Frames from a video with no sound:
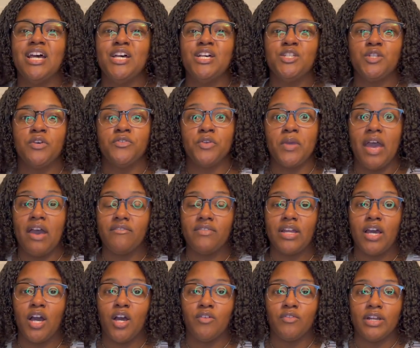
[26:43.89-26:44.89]
So if you have
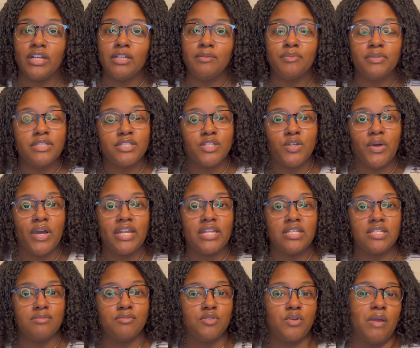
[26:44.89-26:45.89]
not already, please go ahead and
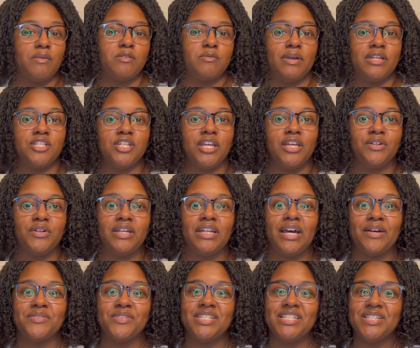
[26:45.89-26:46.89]
subscribe to my channel, and I
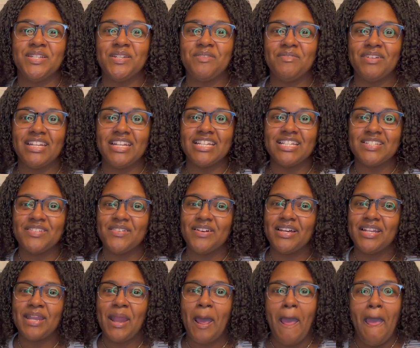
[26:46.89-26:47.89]
will see you in my next one.